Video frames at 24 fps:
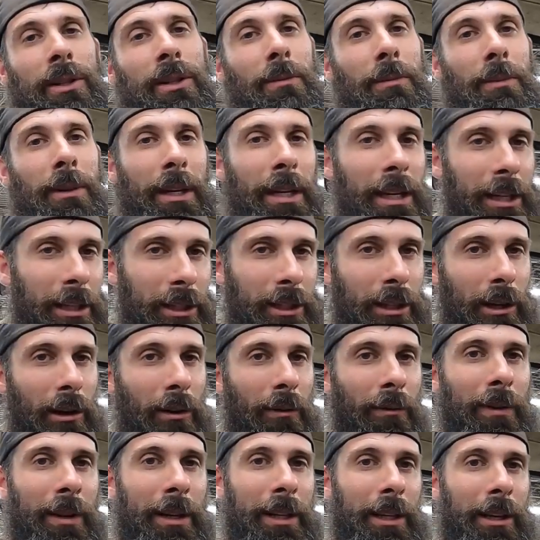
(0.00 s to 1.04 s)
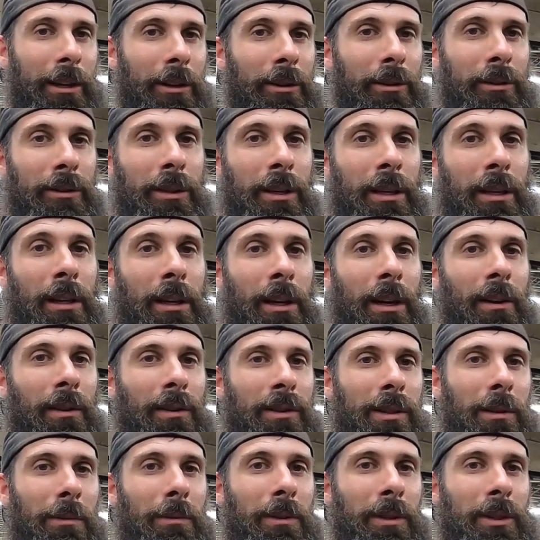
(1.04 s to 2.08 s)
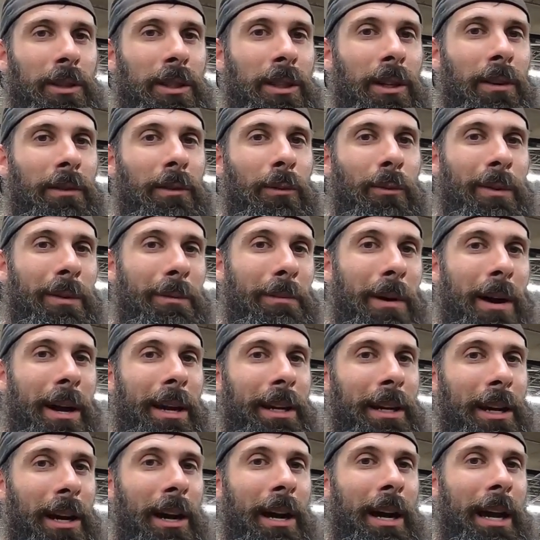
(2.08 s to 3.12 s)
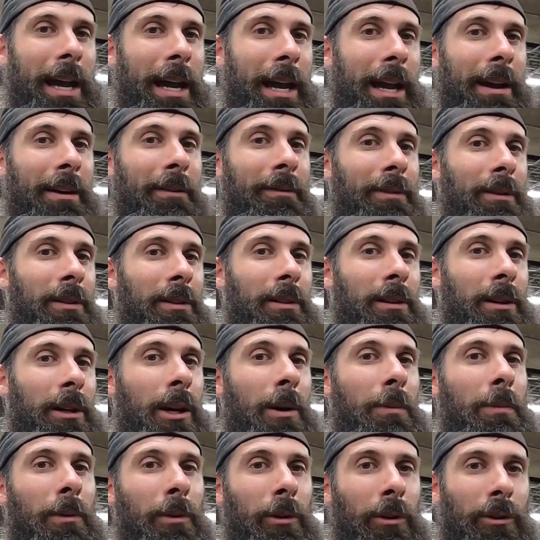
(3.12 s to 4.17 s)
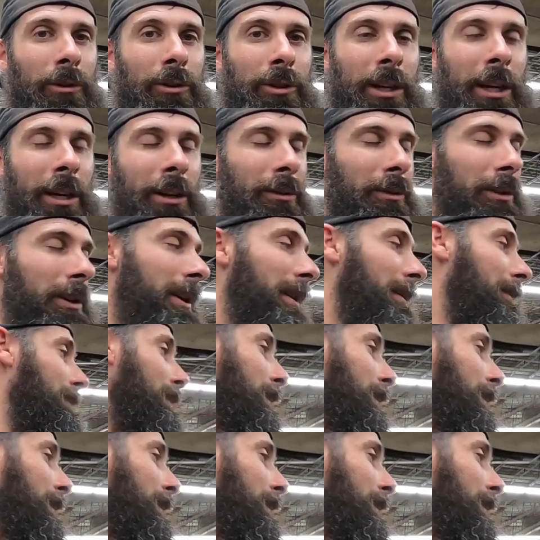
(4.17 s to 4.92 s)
some of the install videos of some of the stuff that we might not have up on our channel yet.